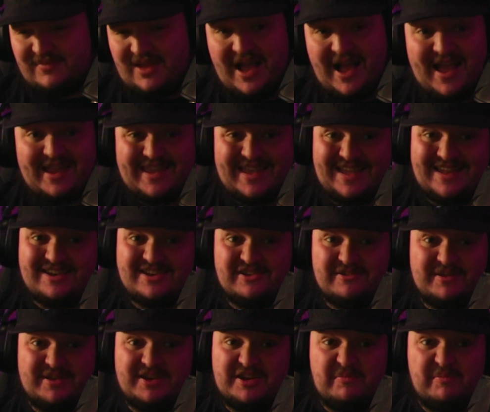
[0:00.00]
I can't do
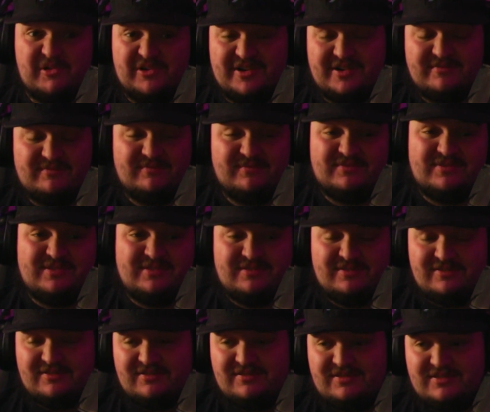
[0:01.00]
it anymore.
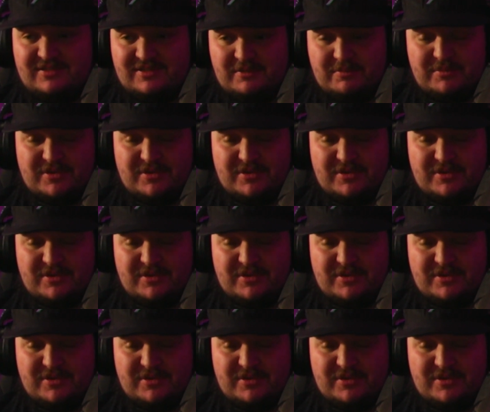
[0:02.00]
The